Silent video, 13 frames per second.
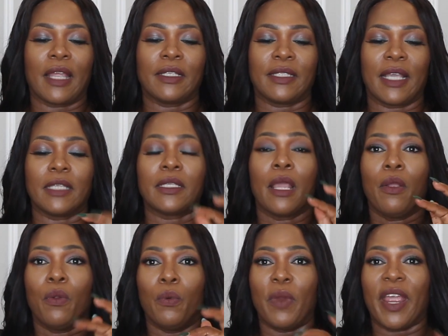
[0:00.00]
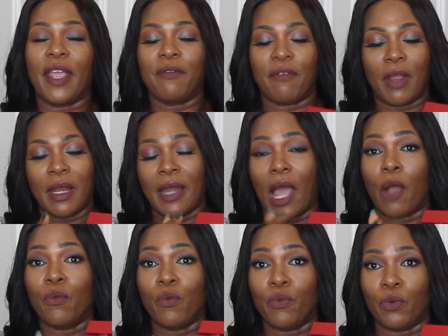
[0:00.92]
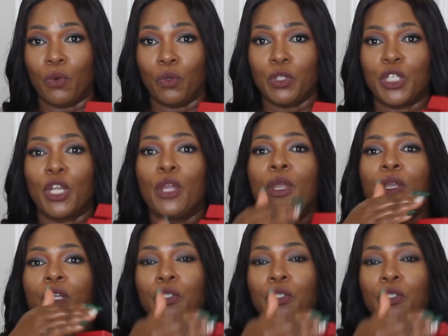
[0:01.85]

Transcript: It says Rave Now Rouge,